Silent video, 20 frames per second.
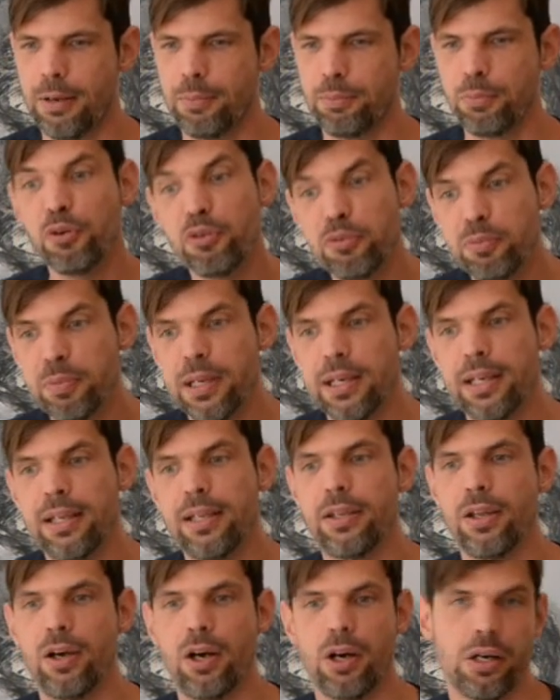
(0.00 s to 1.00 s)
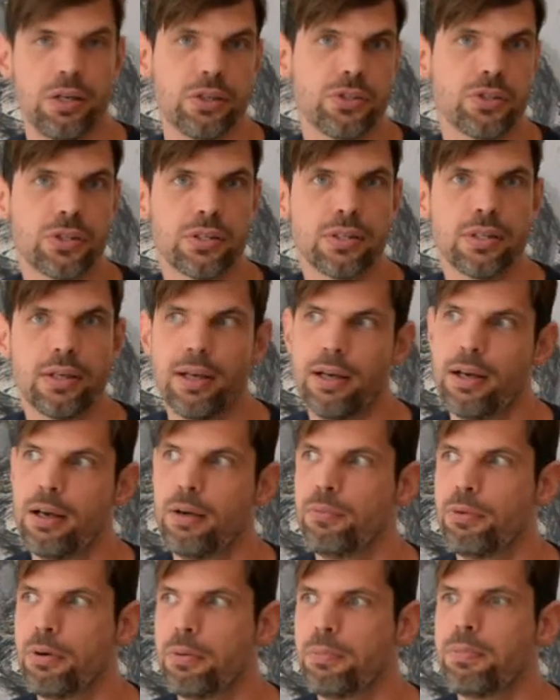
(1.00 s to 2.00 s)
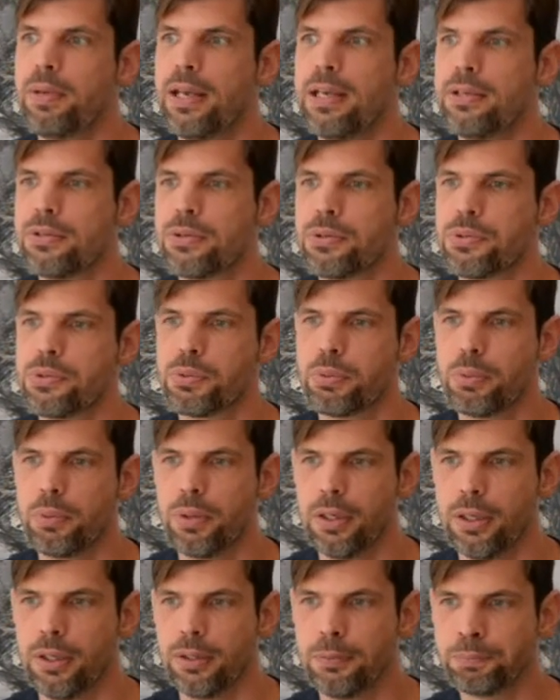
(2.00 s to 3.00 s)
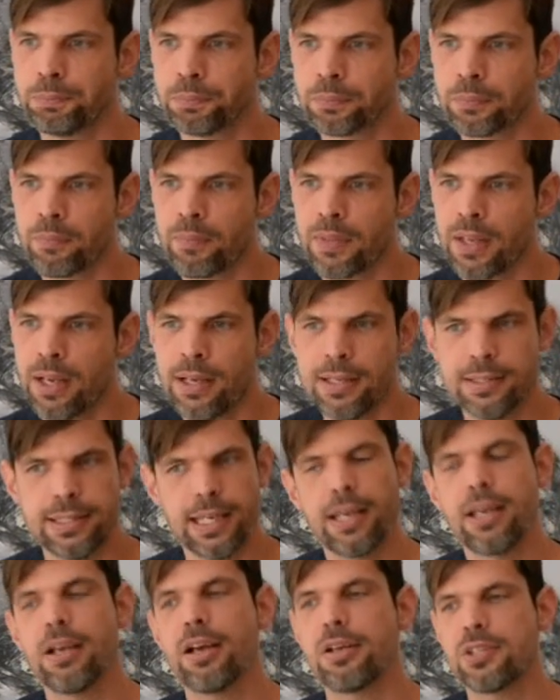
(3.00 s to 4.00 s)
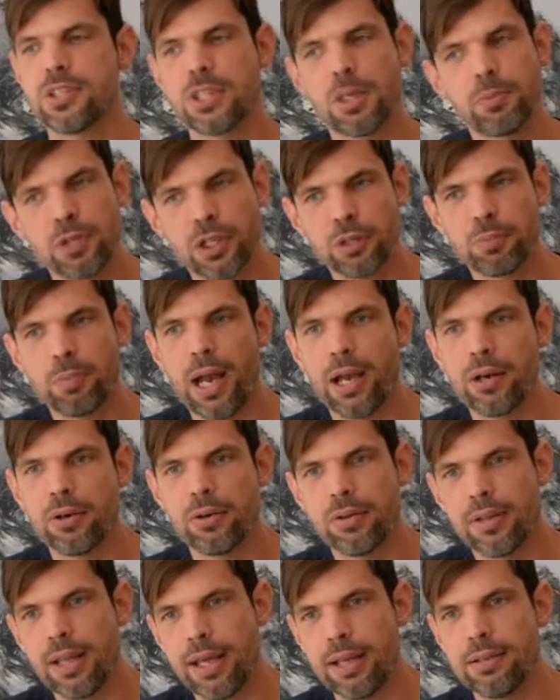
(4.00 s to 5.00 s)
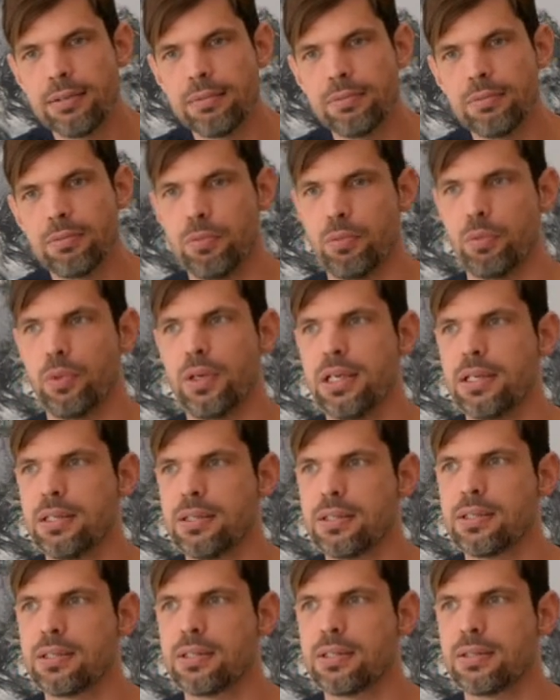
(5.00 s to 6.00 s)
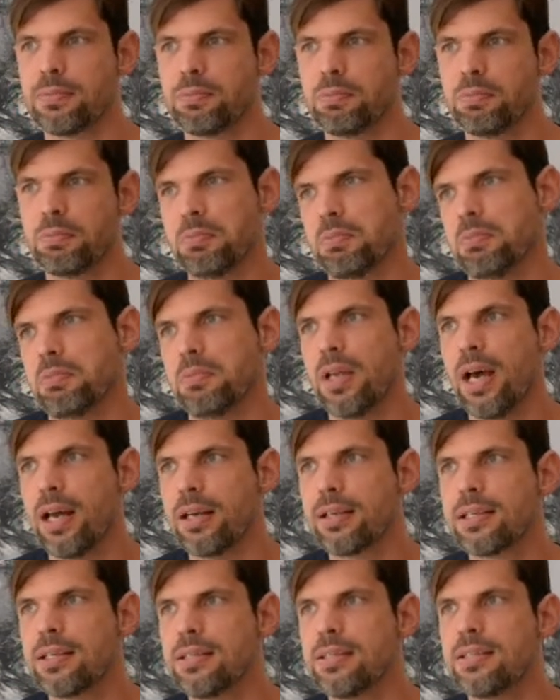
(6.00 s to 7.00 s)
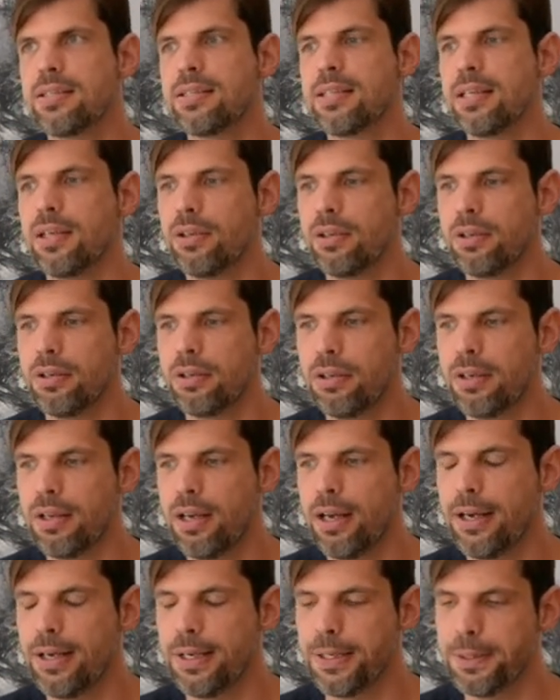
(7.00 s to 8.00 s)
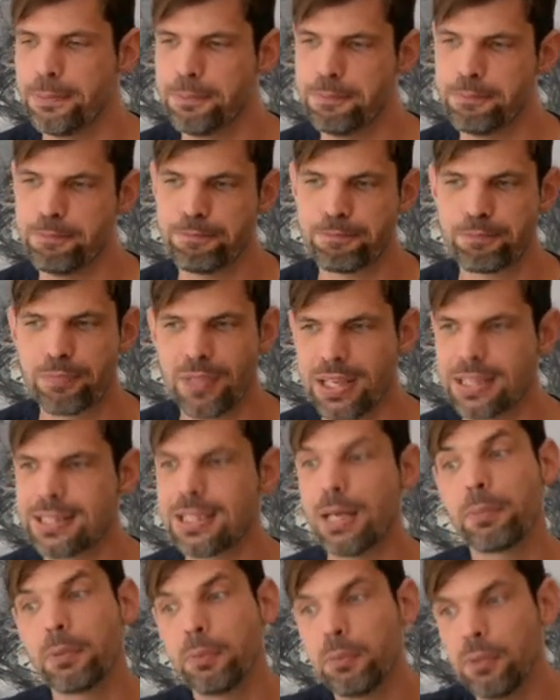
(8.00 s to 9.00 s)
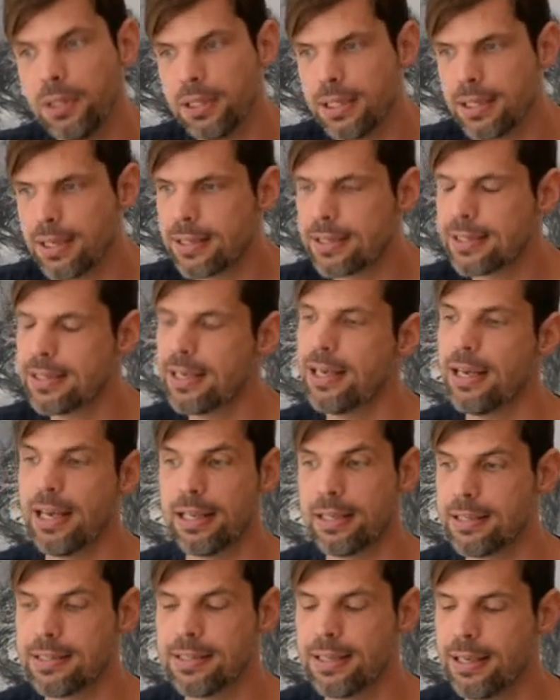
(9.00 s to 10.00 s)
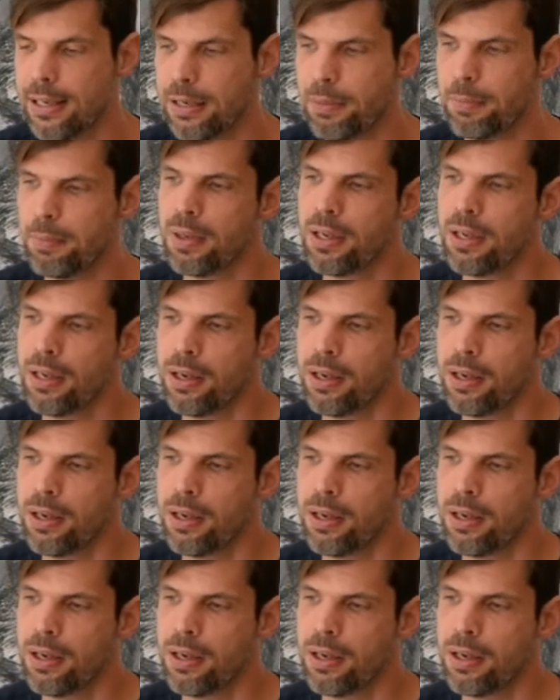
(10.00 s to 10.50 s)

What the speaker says: movement in the arts, where painters were taking on subject matter that was not considered acceptable at the time.